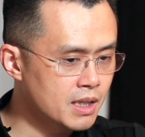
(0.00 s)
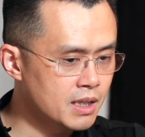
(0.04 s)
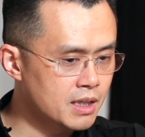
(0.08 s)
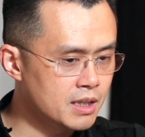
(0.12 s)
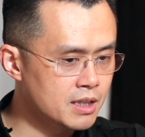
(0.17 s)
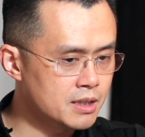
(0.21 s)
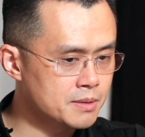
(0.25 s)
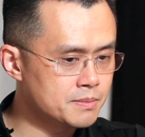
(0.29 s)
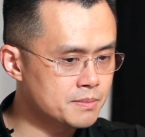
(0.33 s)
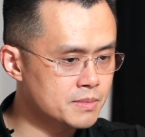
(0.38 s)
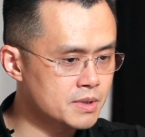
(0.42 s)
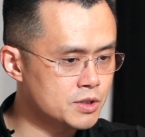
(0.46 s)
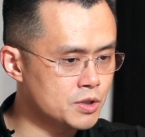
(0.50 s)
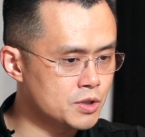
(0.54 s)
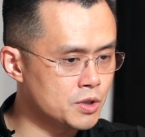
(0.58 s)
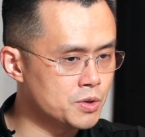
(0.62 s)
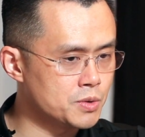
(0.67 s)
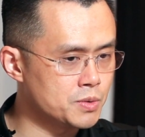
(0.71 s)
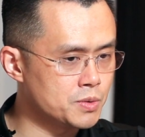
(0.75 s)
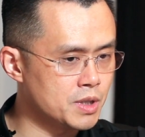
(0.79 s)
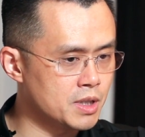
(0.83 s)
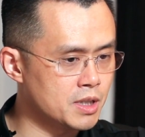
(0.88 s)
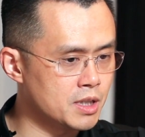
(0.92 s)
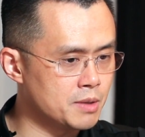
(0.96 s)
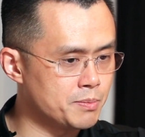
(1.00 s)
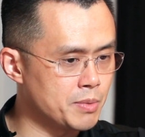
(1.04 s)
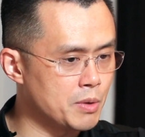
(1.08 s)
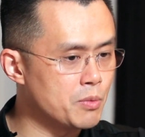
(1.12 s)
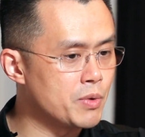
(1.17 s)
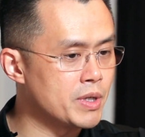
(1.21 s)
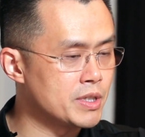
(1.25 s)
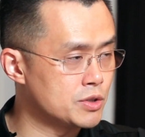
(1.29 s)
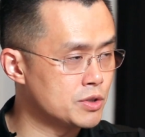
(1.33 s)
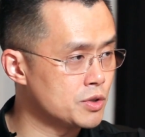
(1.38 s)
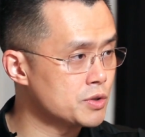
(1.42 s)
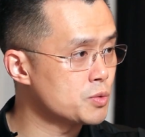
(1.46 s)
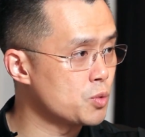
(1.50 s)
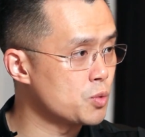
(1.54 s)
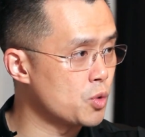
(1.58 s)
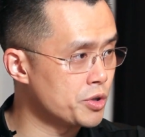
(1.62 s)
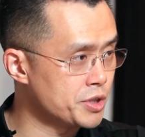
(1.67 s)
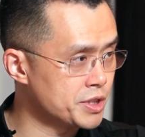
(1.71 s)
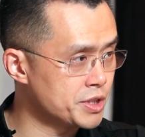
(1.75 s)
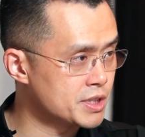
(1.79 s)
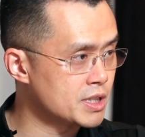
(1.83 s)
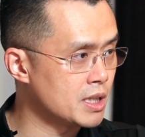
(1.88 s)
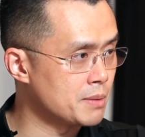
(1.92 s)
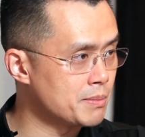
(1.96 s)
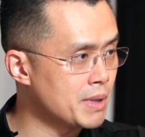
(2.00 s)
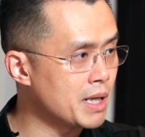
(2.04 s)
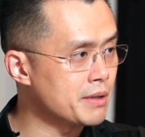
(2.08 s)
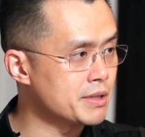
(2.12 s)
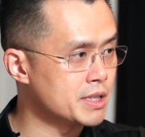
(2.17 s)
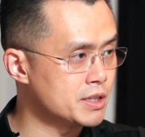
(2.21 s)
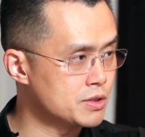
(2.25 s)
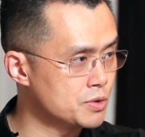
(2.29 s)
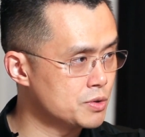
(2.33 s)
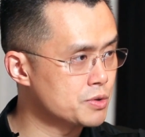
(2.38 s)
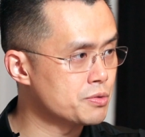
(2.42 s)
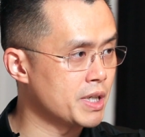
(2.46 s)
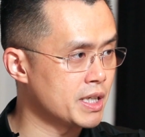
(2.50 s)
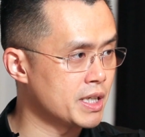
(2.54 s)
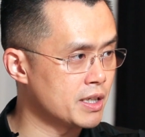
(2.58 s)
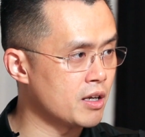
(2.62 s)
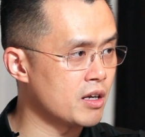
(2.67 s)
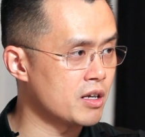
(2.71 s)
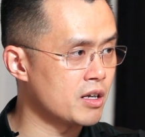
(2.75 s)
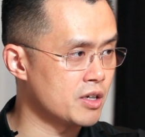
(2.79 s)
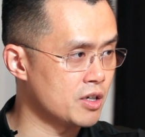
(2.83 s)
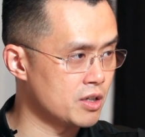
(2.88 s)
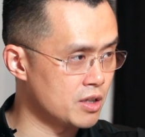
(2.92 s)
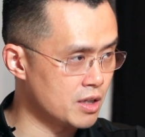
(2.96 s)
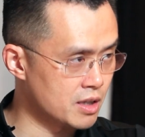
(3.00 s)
Um, so, uh, but when those warnings come out, it do create a lot,